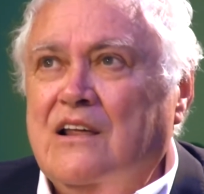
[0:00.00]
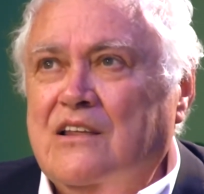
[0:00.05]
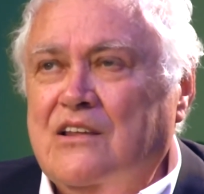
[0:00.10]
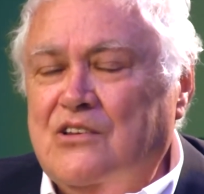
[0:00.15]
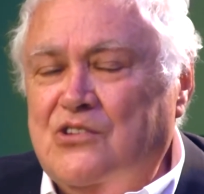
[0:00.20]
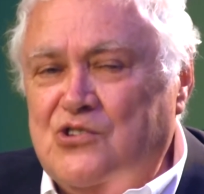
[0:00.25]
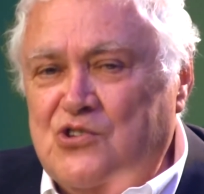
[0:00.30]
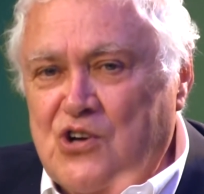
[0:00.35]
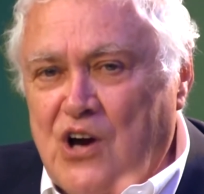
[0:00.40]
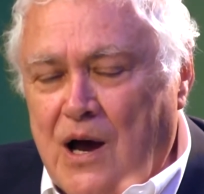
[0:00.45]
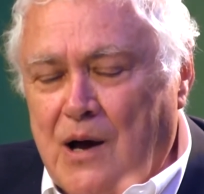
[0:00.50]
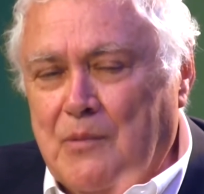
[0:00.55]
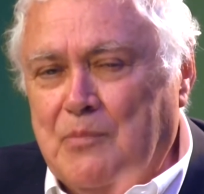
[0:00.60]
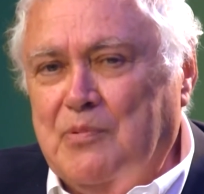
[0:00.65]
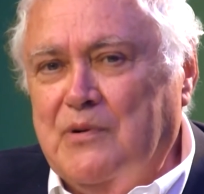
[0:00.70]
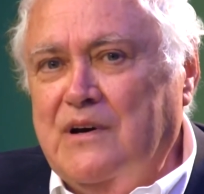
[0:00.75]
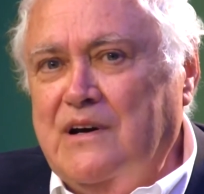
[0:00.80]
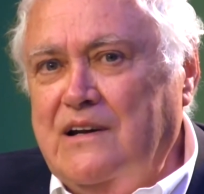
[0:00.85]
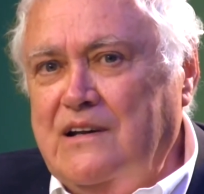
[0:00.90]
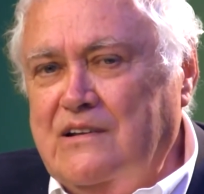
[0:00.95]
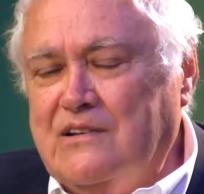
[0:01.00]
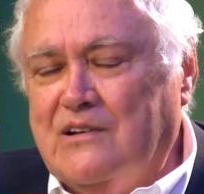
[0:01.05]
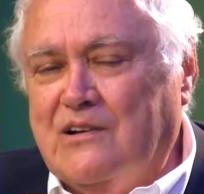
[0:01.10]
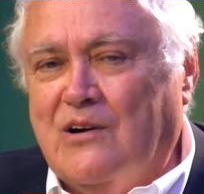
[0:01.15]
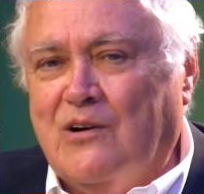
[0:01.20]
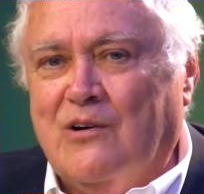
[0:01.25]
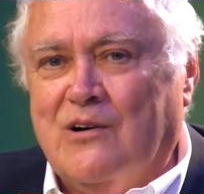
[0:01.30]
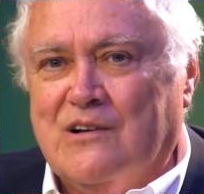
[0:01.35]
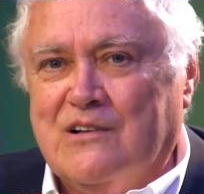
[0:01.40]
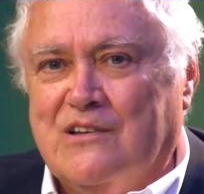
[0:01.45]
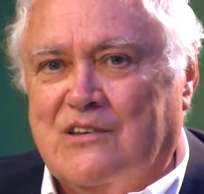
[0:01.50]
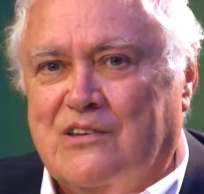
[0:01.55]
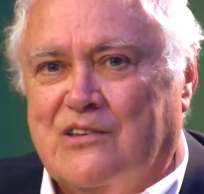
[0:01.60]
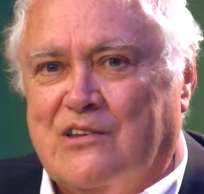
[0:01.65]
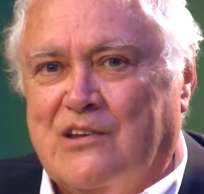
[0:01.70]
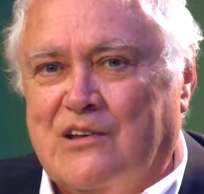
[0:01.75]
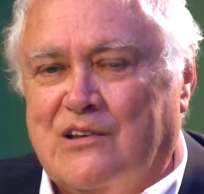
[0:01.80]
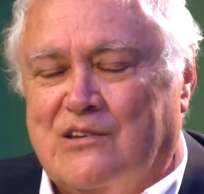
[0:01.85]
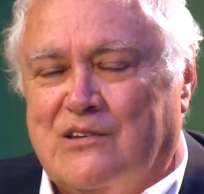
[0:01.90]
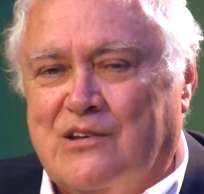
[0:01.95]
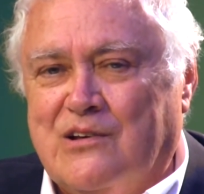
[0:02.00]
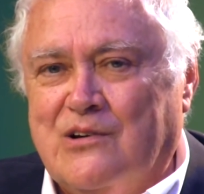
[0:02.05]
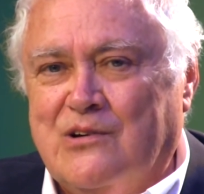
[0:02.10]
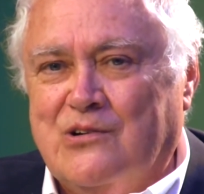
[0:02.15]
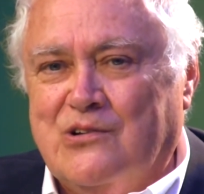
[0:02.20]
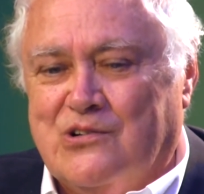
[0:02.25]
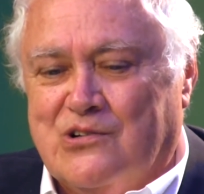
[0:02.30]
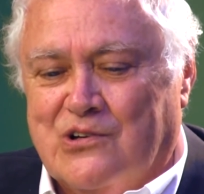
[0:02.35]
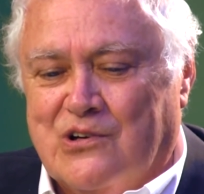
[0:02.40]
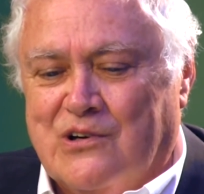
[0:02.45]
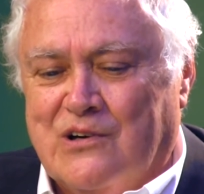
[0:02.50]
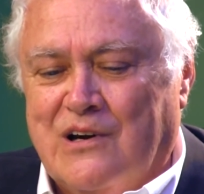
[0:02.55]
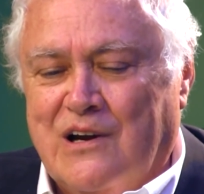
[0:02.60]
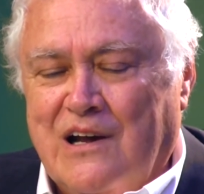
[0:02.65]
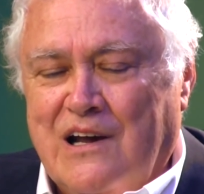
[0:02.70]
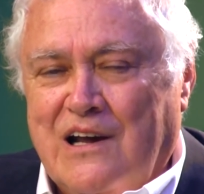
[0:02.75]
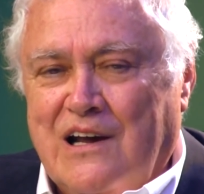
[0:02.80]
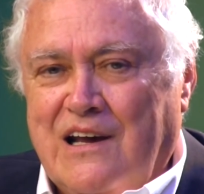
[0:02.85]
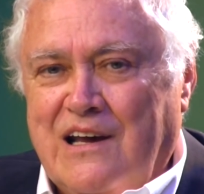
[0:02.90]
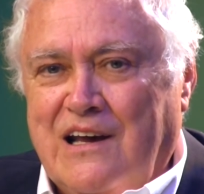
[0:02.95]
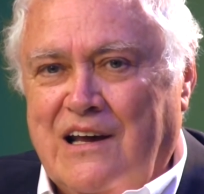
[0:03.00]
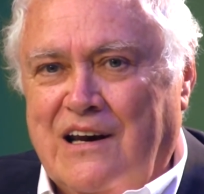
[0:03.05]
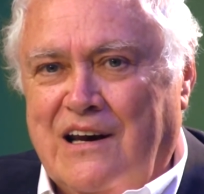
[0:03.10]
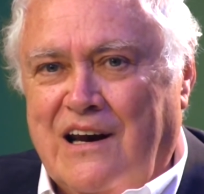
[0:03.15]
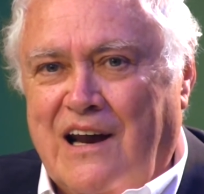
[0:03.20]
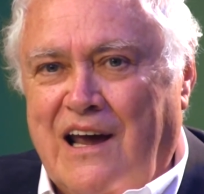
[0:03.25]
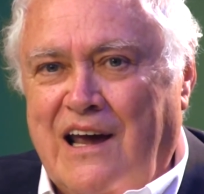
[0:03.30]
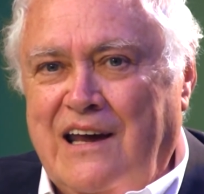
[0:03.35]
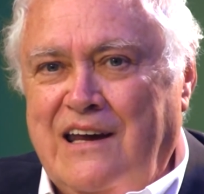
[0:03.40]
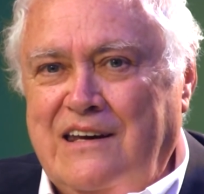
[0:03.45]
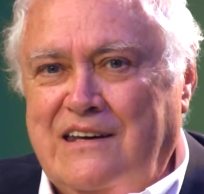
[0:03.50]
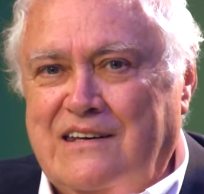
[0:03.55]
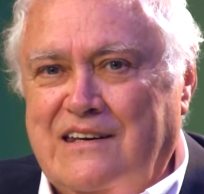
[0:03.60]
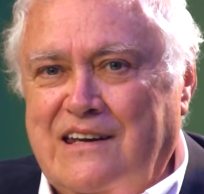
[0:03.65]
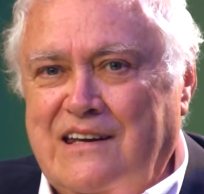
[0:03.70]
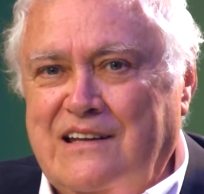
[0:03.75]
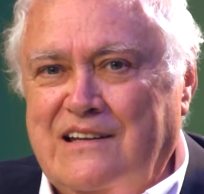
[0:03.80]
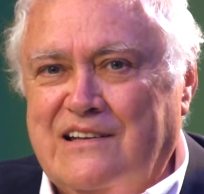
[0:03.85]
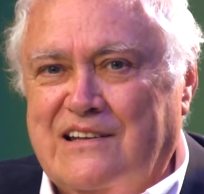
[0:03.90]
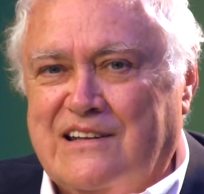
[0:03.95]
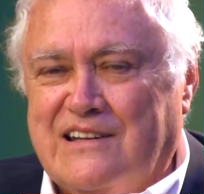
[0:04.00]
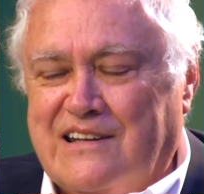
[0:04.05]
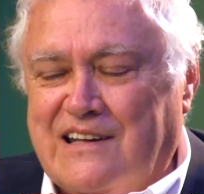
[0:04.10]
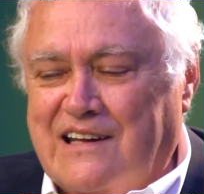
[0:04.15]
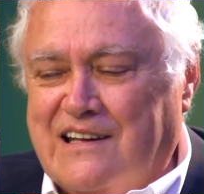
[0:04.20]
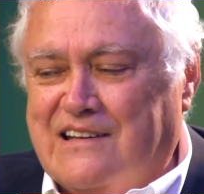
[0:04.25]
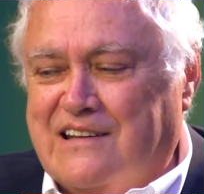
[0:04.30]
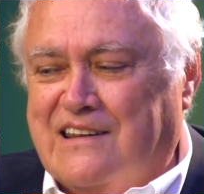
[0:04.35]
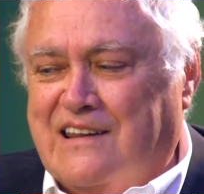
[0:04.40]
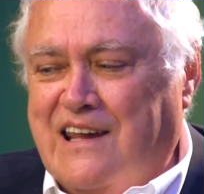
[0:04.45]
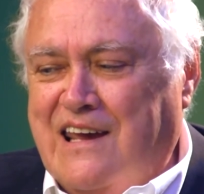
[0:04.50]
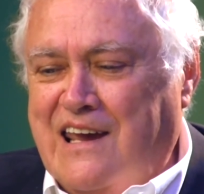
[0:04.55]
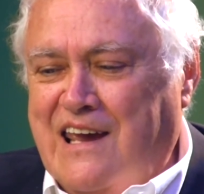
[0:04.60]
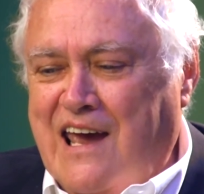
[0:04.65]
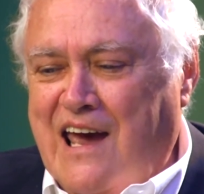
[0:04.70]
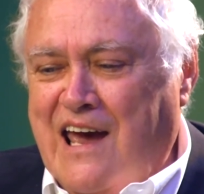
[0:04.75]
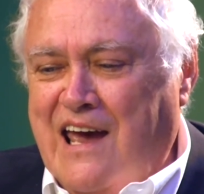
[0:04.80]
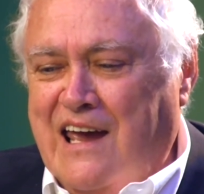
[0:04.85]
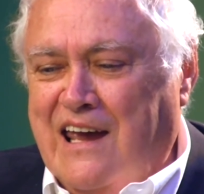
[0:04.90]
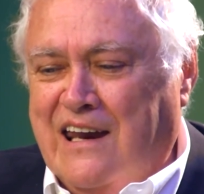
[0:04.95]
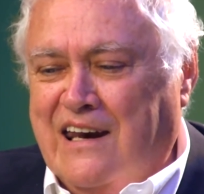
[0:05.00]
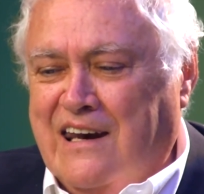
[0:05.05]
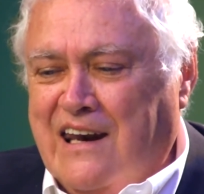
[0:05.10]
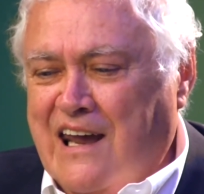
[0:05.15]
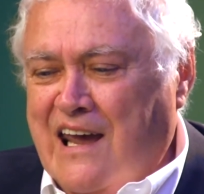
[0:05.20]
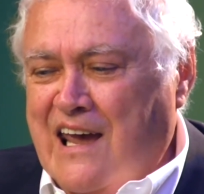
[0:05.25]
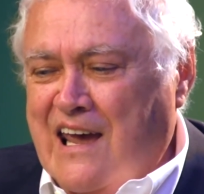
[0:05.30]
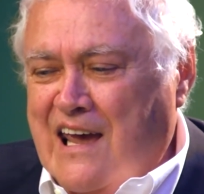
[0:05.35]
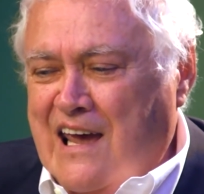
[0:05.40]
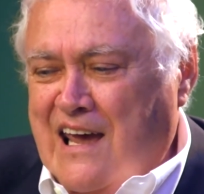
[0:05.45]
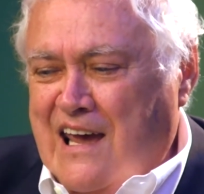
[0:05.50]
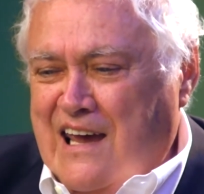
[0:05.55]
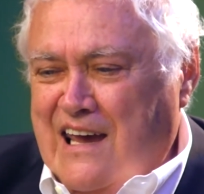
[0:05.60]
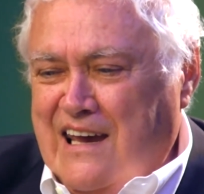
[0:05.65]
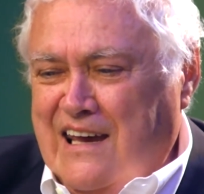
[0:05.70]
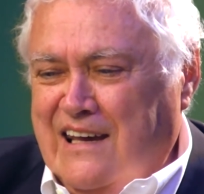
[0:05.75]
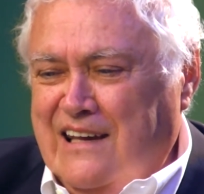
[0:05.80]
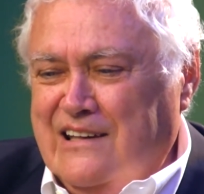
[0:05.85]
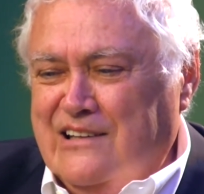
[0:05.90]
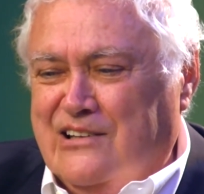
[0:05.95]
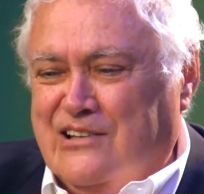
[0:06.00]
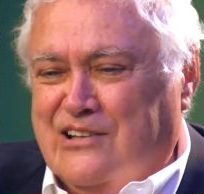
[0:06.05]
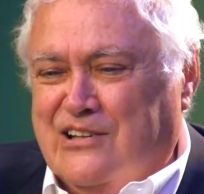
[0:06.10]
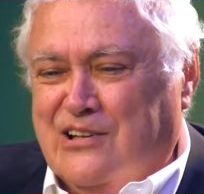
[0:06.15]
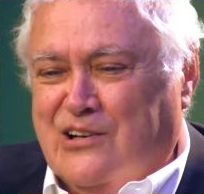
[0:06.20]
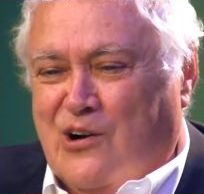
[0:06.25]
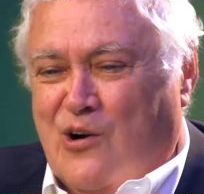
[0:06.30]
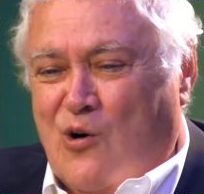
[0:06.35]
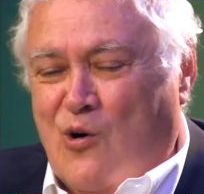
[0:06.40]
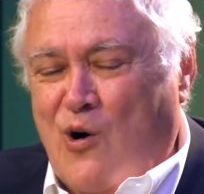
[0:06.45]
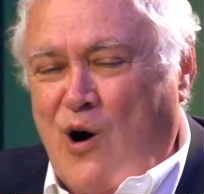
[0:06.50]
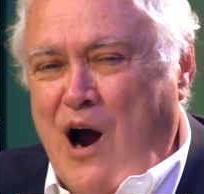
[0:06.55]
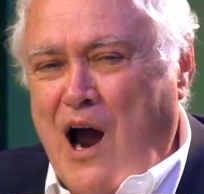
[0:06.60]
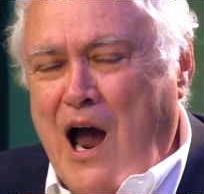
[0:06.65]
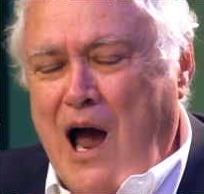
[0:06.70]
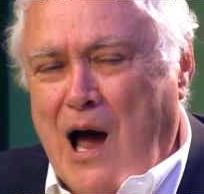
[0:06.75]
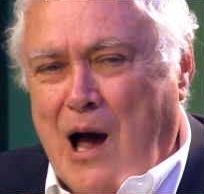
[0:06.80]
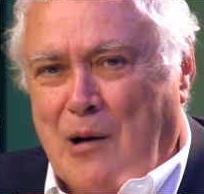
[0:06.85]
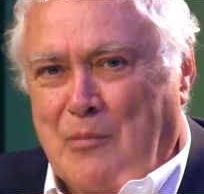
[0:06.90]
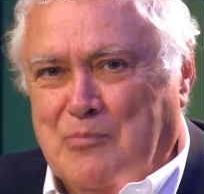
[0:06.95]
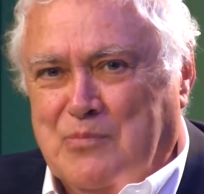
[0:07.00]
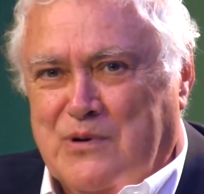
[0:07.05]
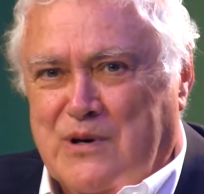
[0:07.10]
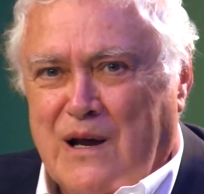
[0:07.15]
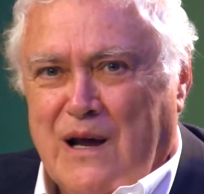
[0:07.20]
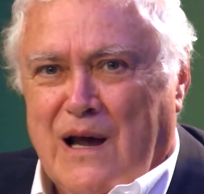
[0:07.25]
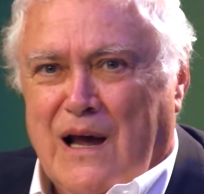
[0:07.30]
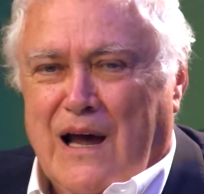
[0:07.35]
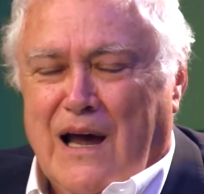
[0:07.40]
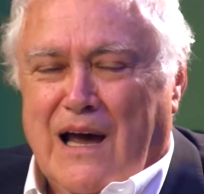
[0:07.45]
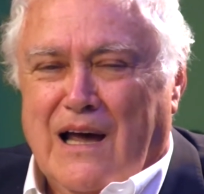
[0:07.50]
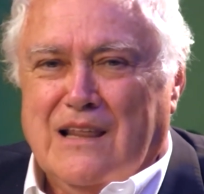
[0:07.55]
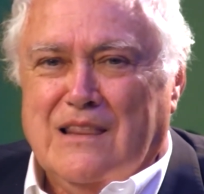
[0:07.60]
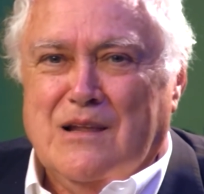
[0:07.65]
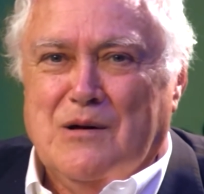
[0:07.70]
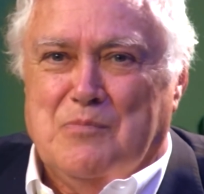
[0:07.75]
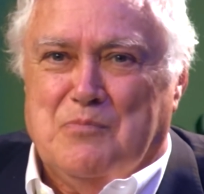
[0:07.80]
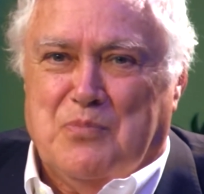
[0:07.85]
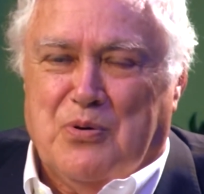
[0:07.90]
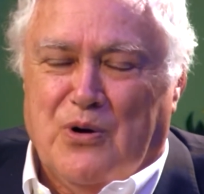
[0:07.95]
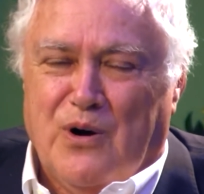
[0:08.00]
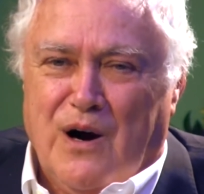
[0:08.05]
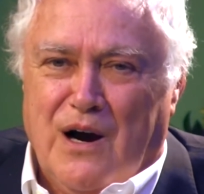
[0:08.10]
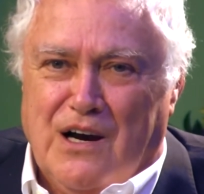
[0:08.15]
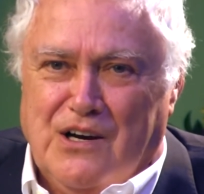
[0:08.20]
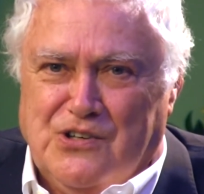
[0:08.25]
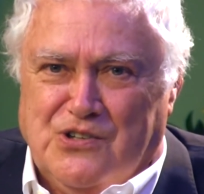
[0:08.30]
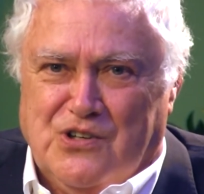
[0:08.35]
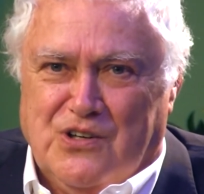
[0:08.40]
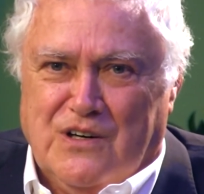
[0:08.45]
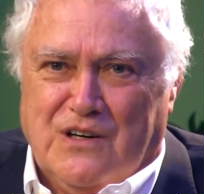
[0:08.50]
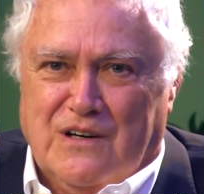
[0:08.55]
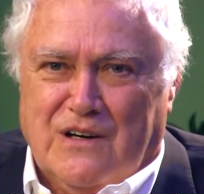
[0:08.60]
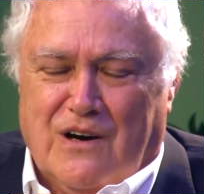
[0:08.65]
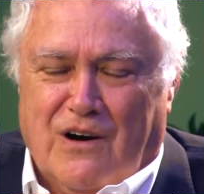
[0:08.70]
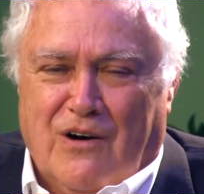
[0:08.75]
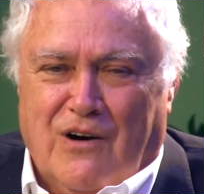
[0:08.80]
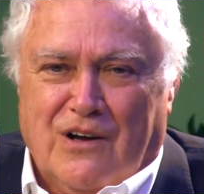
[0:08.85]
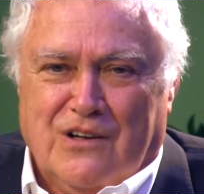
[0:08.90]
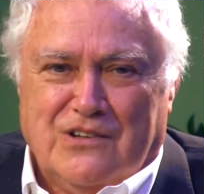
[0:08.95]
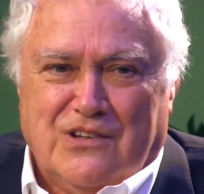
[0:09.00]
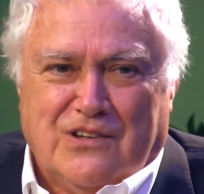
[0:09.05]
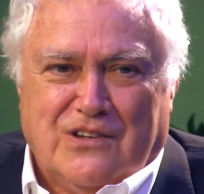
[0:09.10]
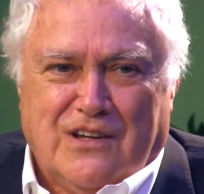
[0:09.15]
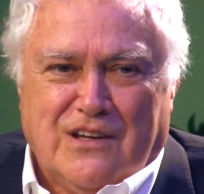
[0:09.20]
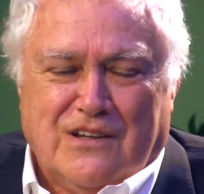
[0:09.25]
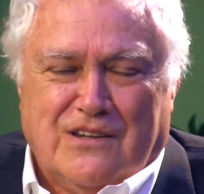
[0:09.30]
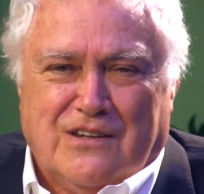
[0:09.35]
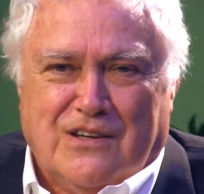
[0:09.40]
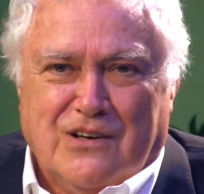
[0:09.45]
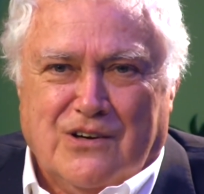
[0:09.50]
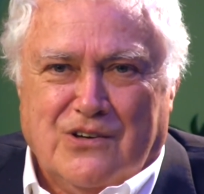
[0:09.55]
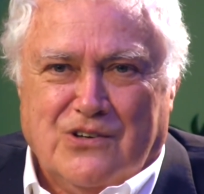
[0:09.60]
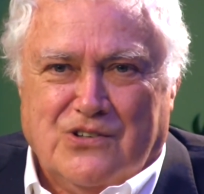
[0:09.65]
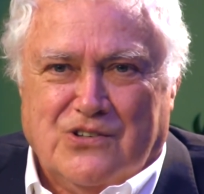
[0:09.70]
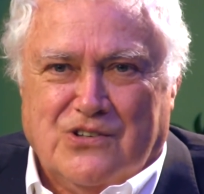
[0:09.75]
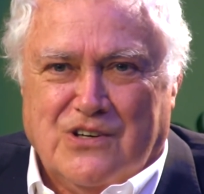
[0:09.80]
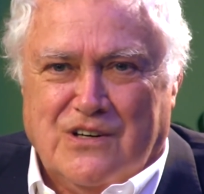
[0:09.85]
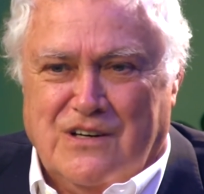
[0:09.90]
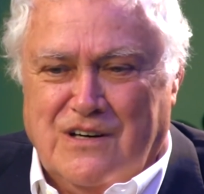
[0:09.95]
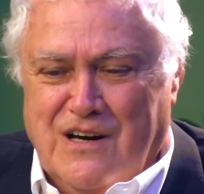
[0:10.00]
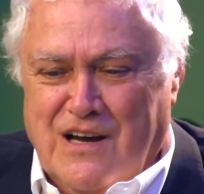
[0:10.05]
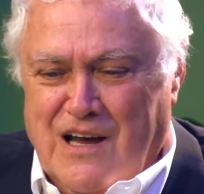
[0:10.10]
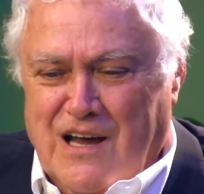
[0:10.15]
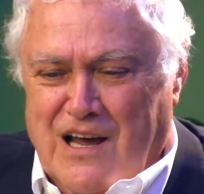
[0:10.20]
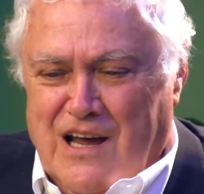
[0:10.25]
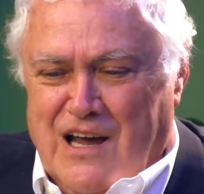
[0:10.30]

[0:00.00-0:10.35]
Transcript: The Japanese Constitution in 1868 is scrapped, and the Prussian Constitution